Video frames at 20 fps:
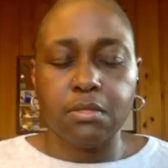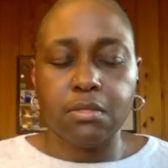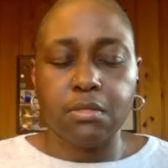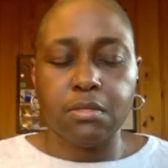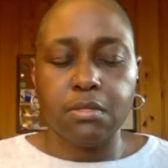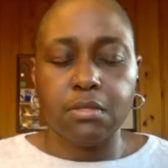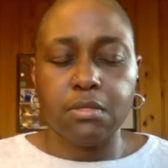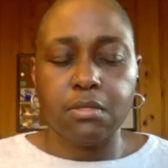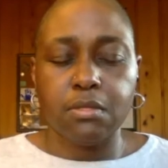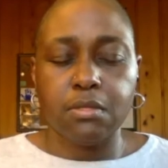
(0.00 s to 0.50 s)

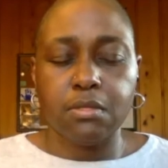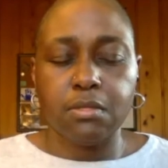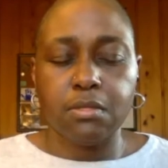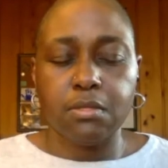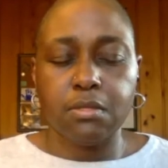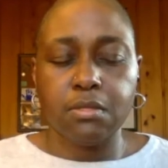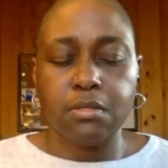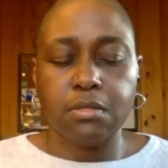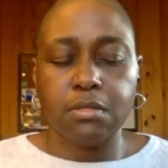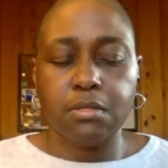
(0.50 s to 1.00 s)

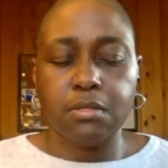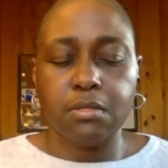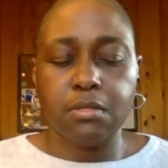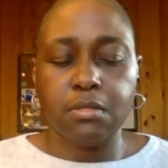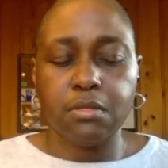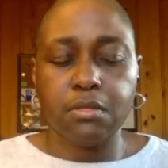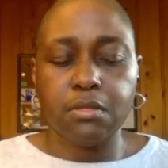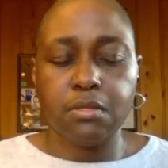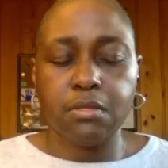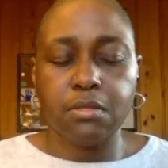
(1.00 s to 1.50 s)

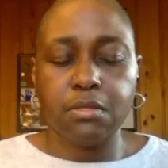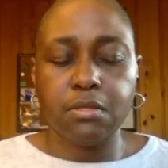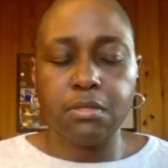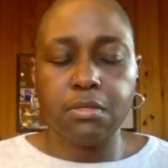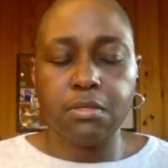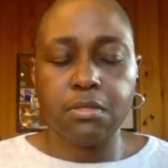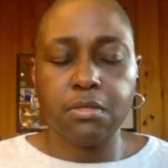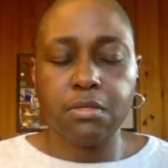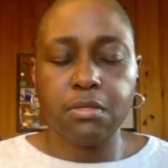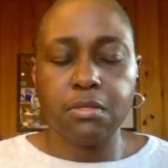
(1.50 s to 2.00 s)

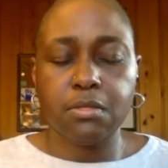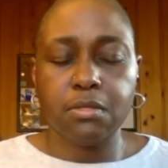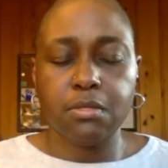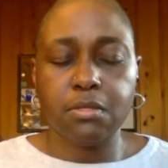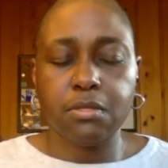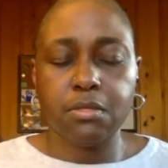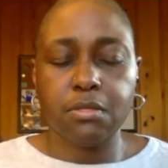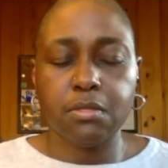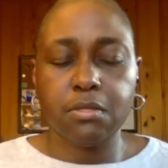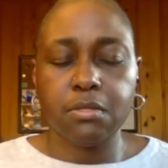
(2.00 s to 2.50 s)

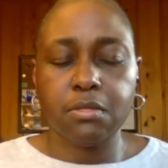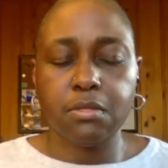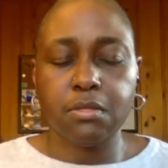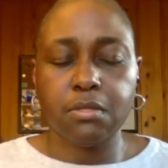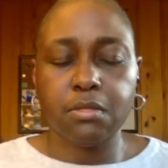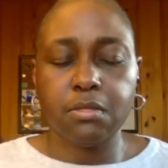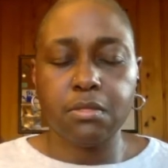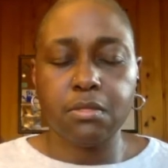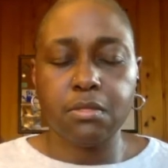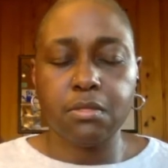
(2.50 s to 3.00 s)

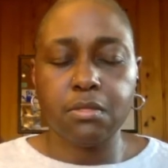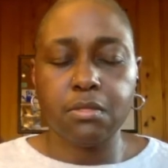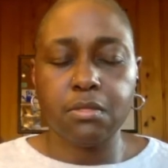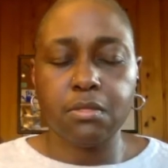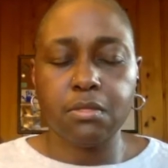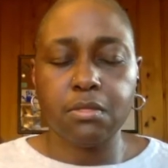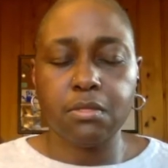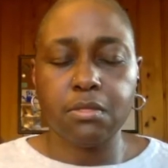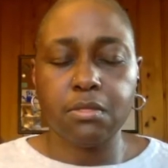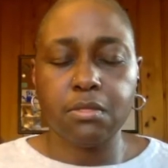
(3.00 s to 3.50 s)

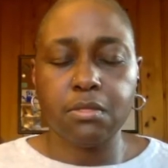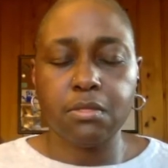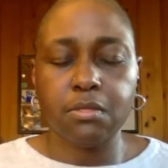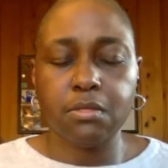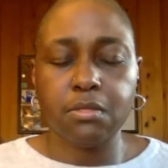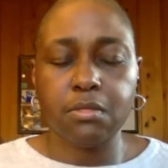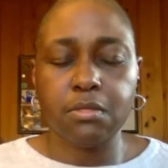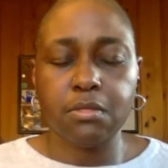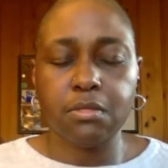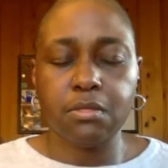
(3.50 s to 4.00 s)

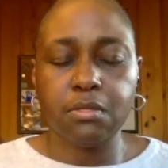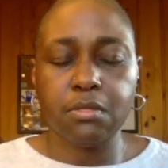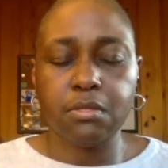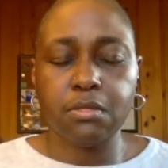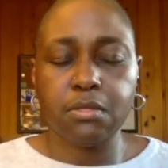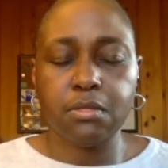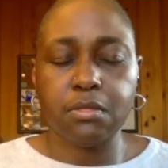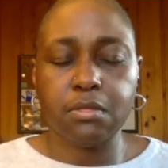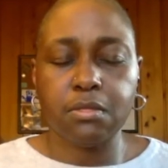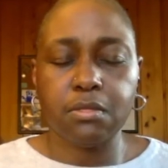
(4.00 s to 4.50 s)

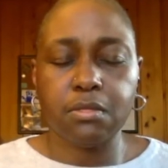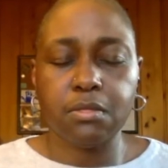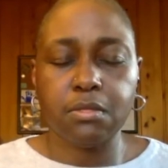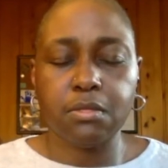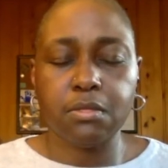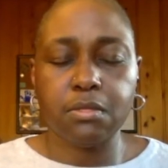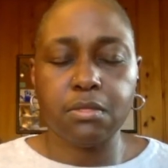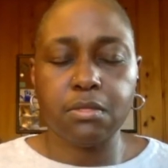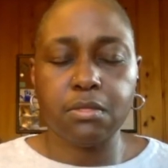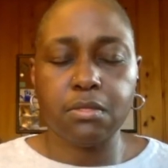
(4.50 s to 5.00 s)

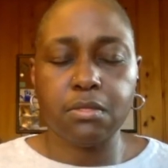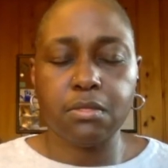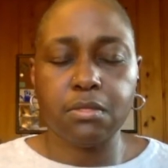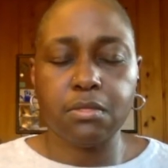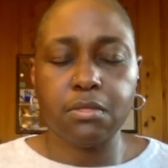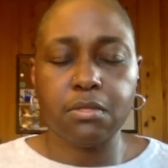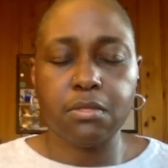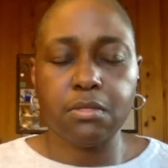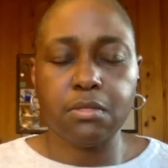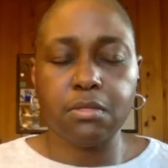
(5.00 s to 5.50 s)

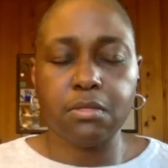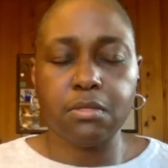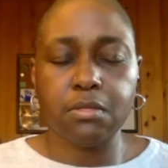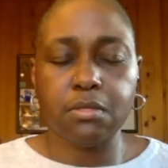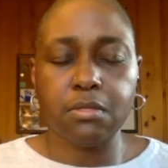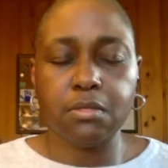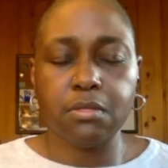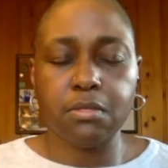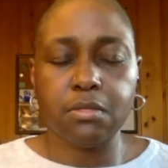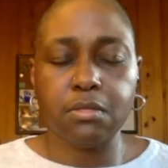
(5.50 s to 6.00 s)

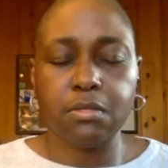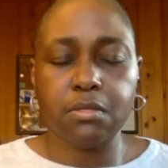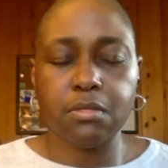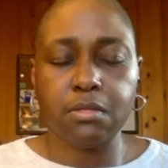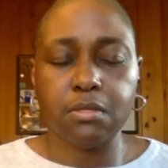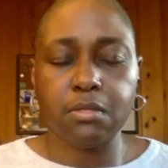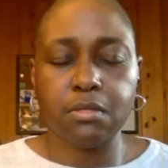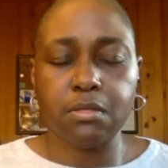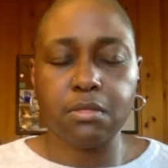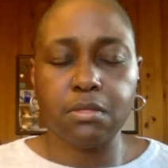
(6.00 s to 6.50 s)

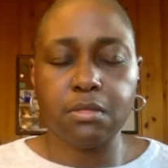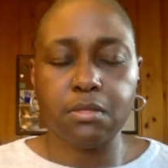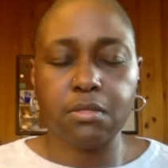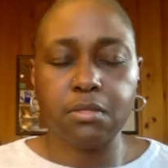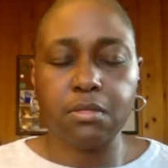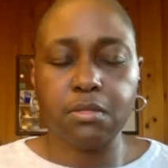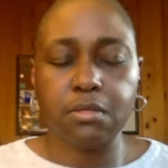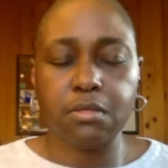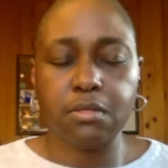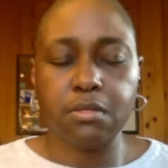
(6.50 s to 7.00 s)

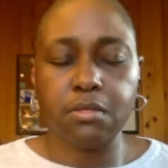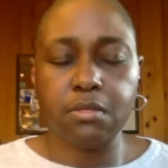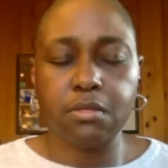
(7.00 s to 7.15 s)
Nothing is said.